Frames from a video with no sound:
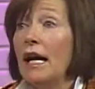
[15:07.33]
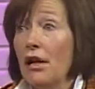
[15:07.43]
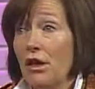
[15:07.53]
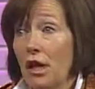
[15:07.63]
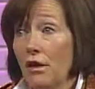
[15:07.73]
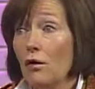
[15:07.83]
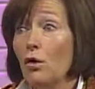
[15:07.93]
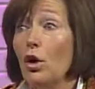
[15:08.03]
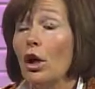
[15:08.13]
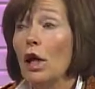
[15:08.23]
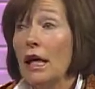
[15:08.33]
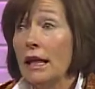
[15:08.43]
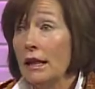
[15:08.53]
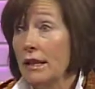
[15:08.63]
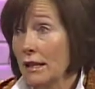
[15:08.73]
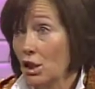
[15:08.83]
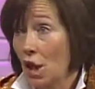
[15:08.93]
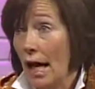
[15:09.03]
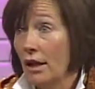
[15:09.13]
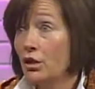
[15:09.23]
and therefore it is a
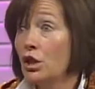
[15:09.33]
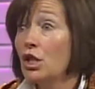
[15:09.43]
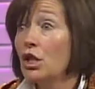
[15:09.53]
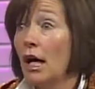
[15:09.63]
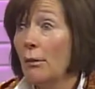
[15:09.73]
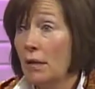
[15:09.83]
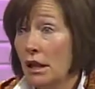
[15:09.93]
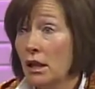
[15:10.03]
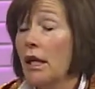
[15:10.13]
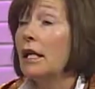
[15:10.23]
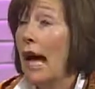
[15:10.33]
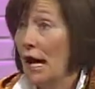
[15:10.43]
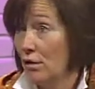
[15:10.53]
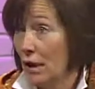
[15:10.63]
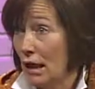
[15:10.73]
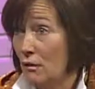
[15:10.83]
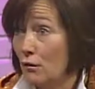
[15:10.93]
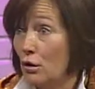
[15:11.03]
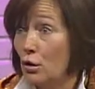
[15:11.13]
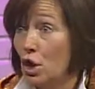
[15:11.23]
challenge to come in and advocate
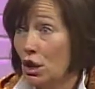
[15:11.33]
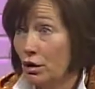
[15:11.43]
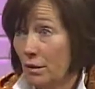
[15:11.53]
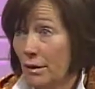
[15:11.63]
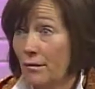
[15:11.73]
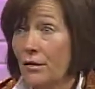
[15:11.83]
for their children.